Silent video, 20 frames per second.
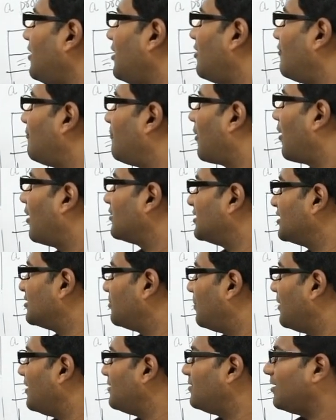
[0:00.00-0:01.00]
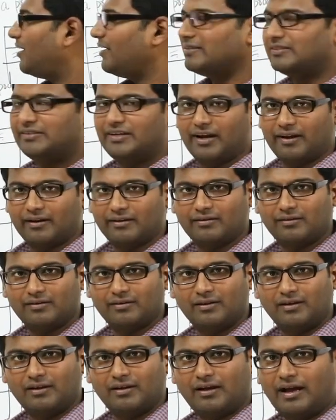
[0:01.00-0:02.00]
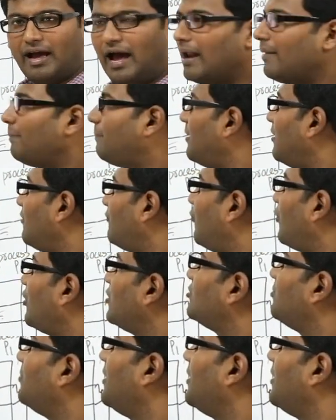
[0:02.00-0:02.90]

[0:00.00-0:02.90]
3 of process P3 is done and P4